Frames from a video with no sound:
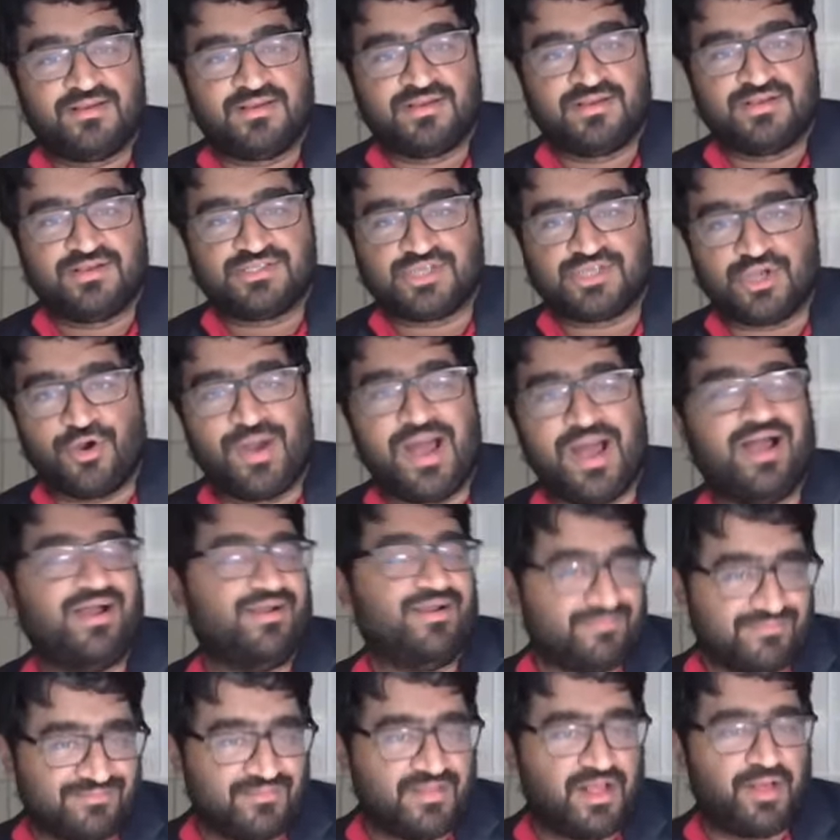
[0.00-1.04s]
So
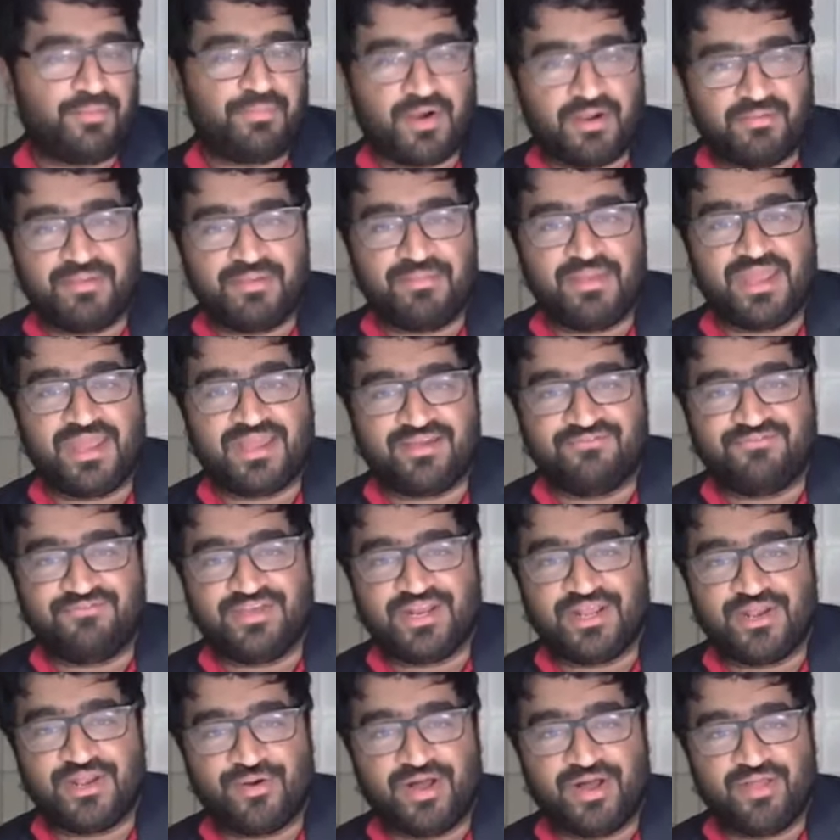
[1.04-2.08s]
I'll probably make a
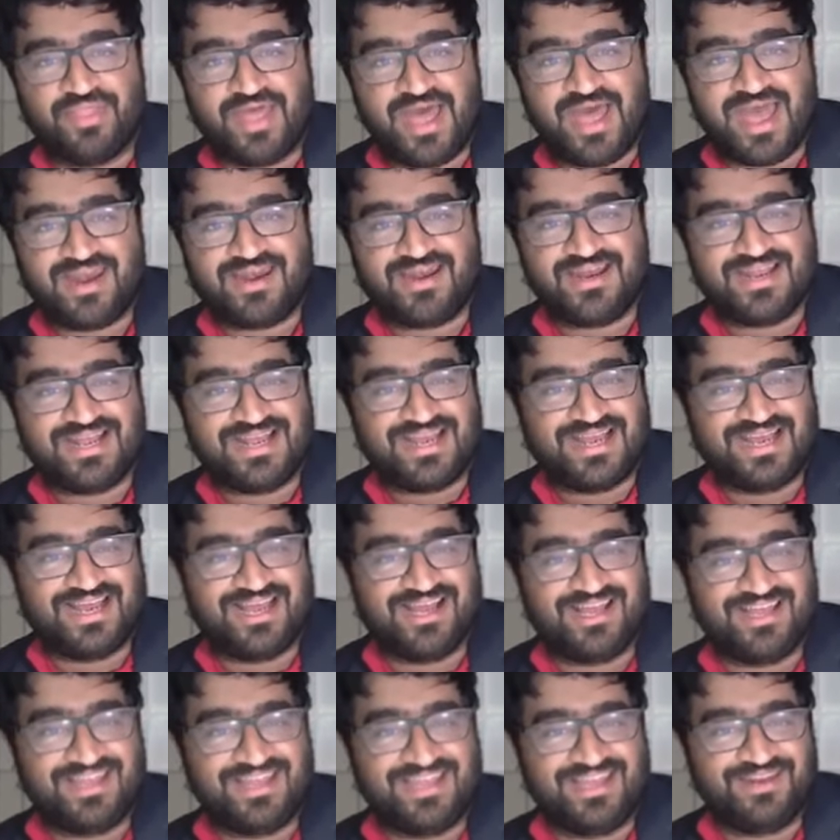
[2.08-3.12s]
video on that
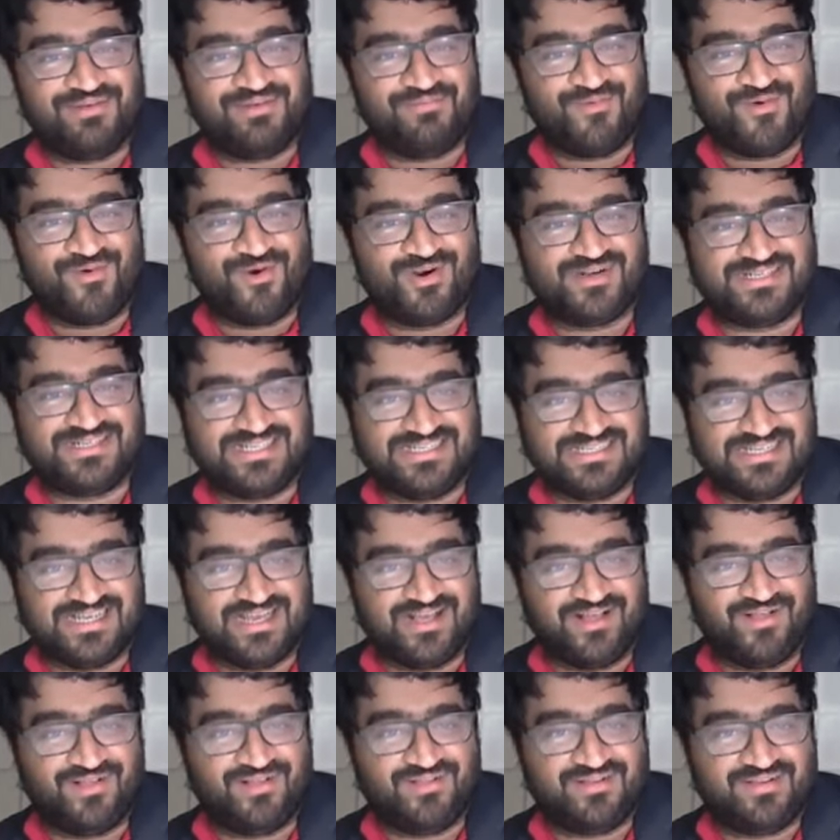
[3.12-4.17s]
uh, in more
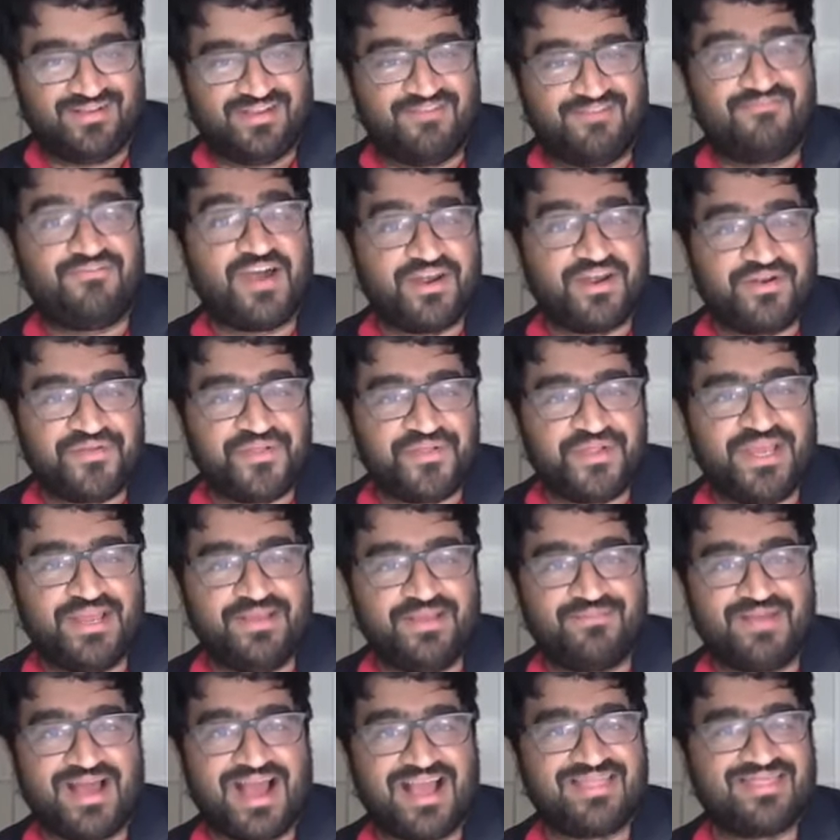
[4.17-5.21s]
detail. And finally,
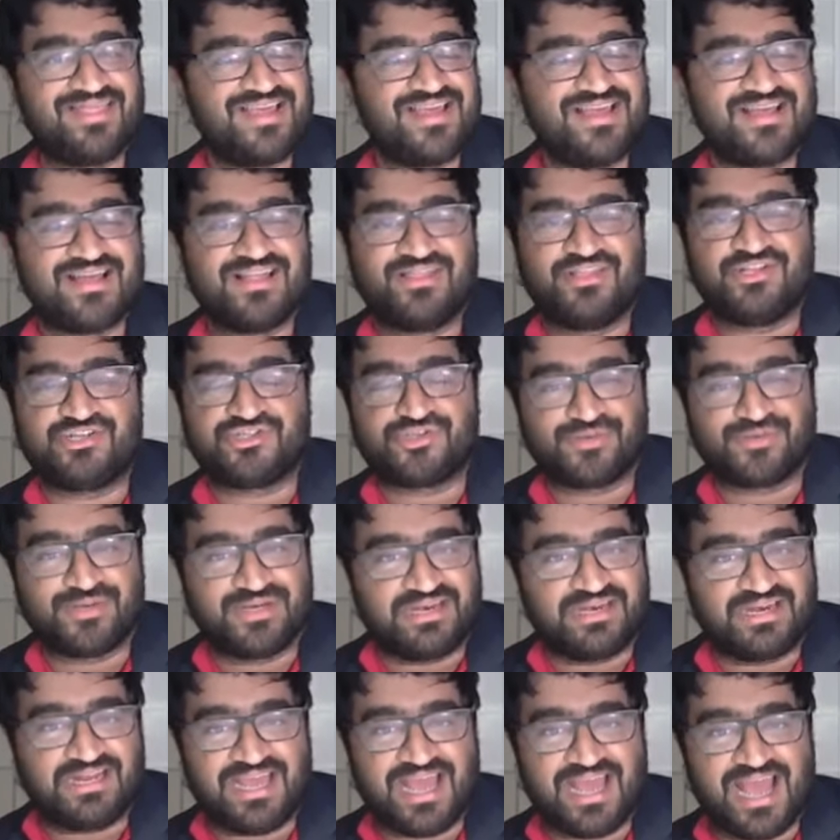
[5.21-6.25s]
I think the
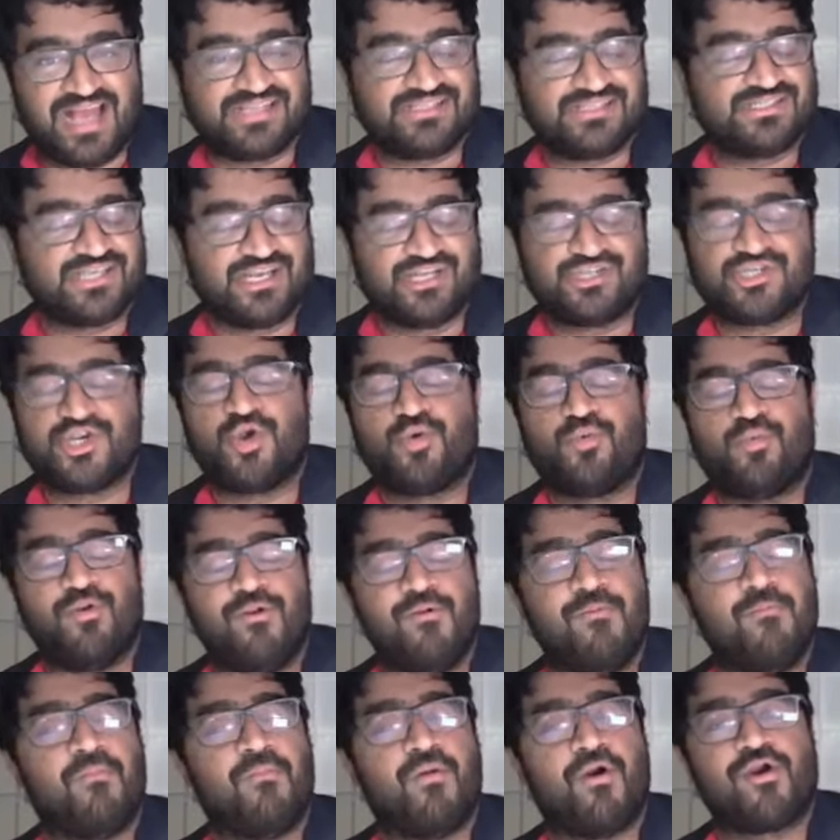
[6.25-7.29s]
Trinity has such
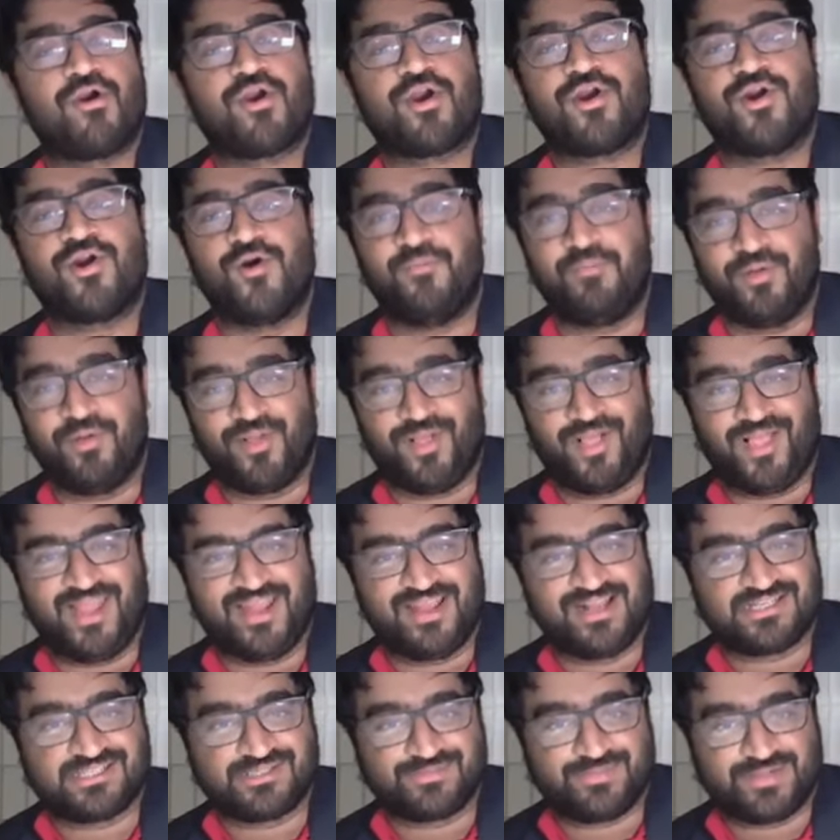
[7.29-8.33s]
remarkable
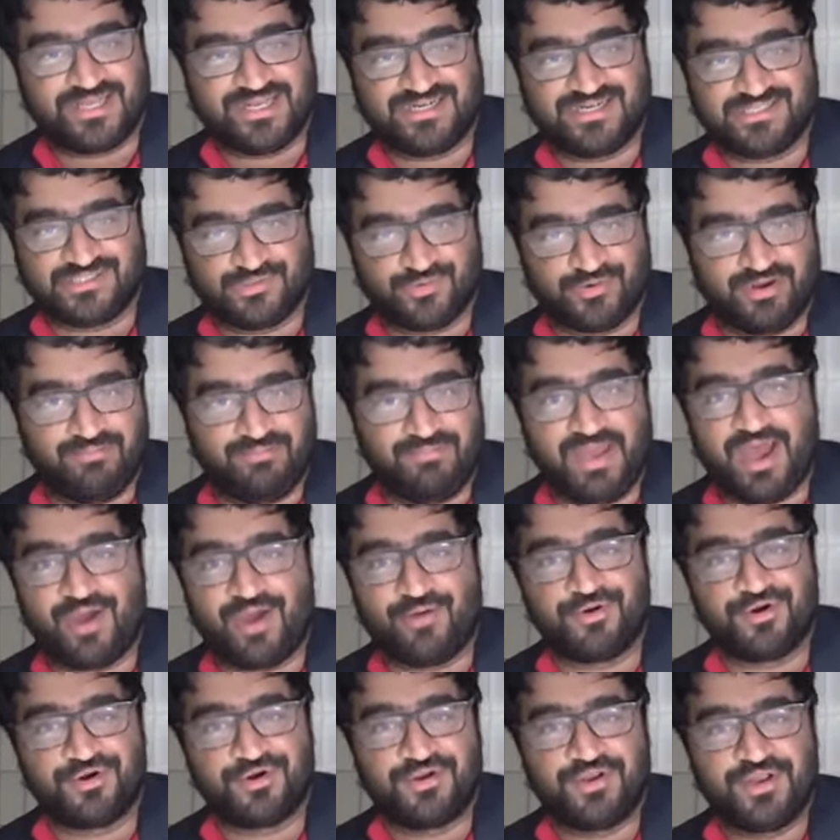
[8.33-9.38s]
explanatory
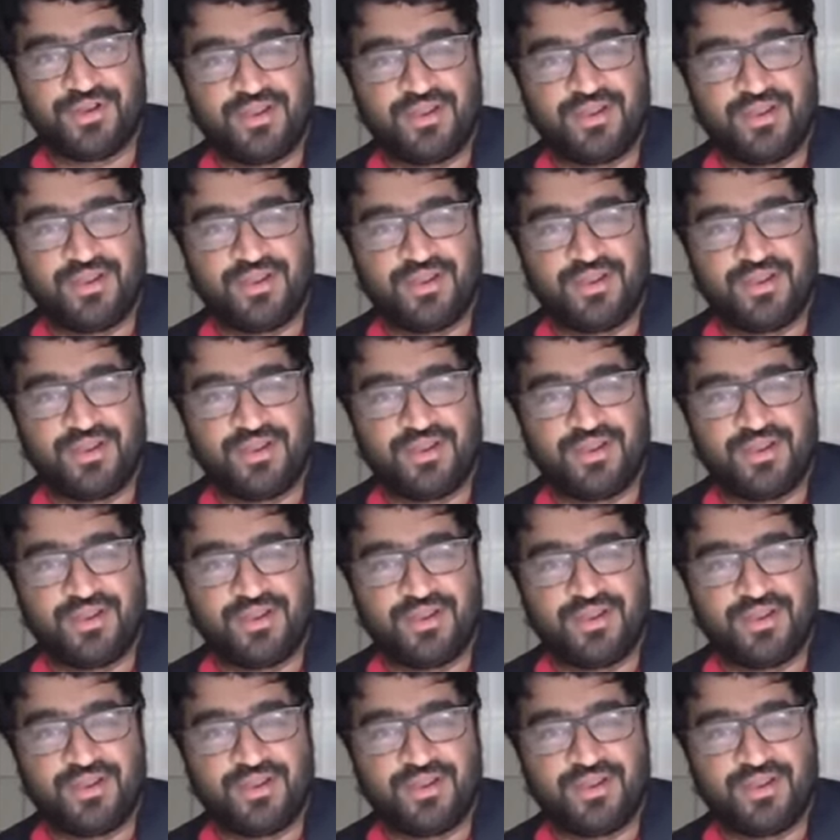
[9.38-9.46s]
power.